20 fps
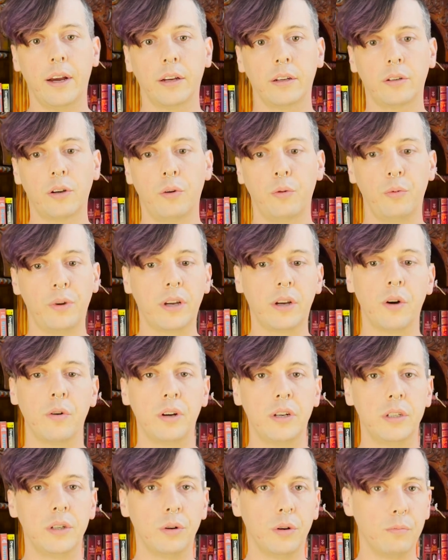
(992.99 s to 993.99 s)
we go
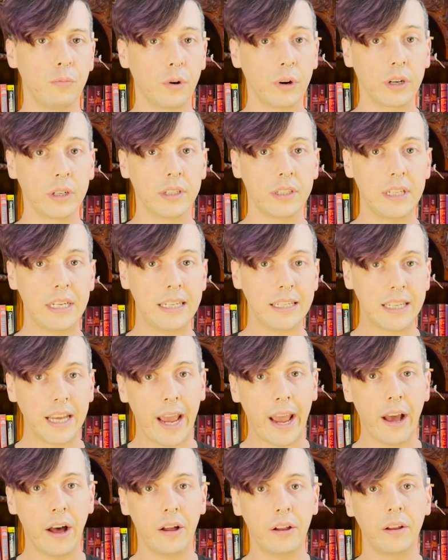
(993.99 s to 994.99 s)
into in more
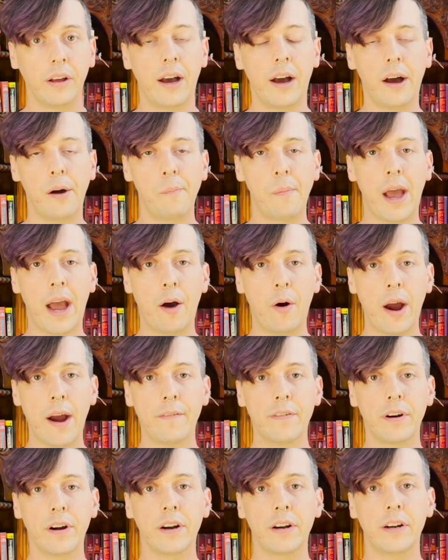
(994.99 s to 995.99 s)
detail.
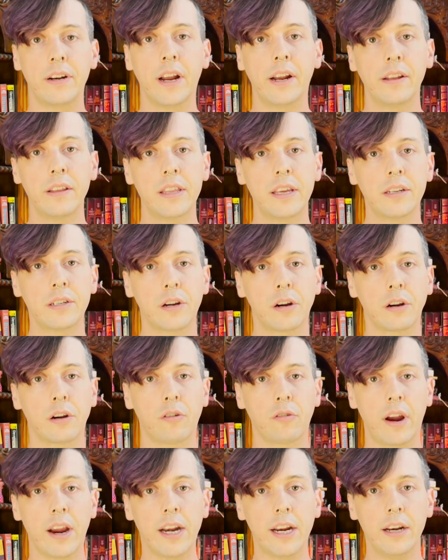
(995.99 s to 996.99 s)
However, none of these are
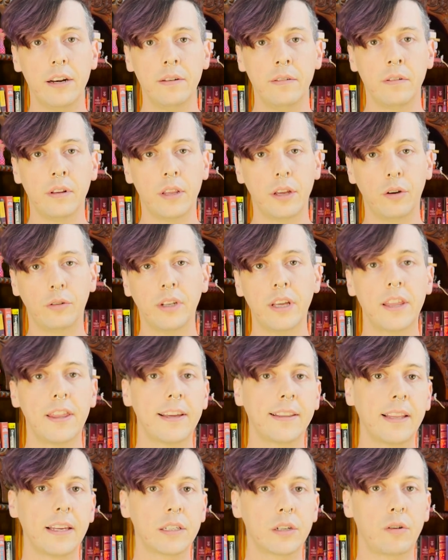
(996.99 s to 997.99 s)
graded. The only thing
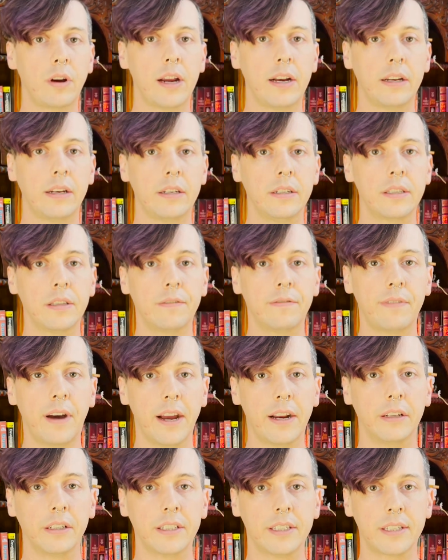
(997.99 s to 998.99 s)
that's graded is the
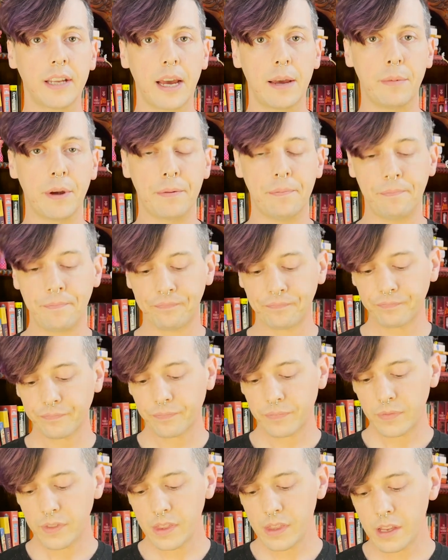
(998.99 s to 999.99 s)
final assignment.
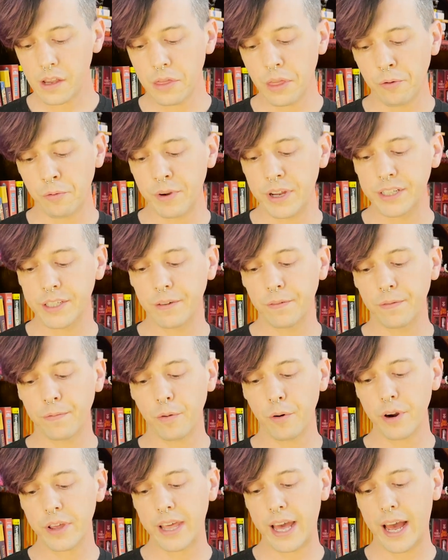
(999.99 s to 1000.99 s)
The reason
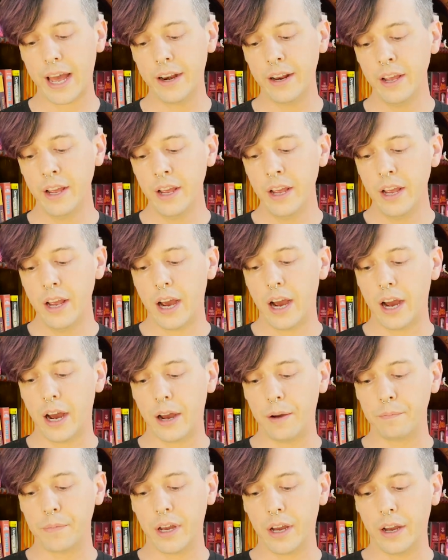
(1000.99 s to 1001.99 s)
for that
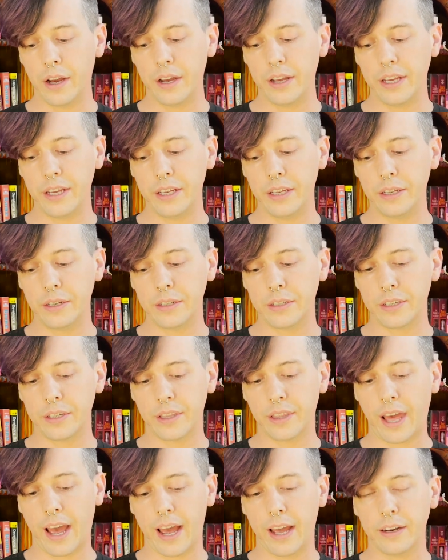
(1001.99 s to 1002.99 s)
is
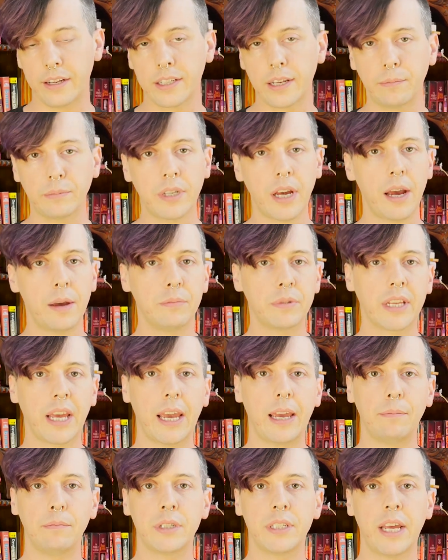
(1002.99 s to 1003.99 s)
that sometimes
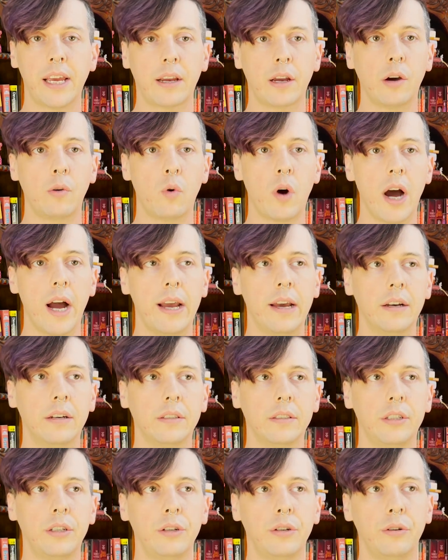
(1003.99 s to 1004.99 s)
games take a while
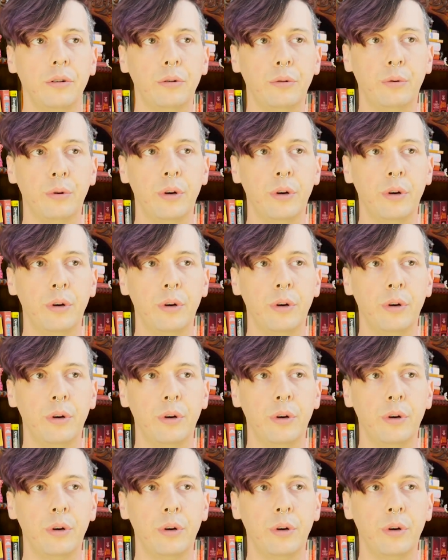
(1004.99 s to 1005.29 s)
to,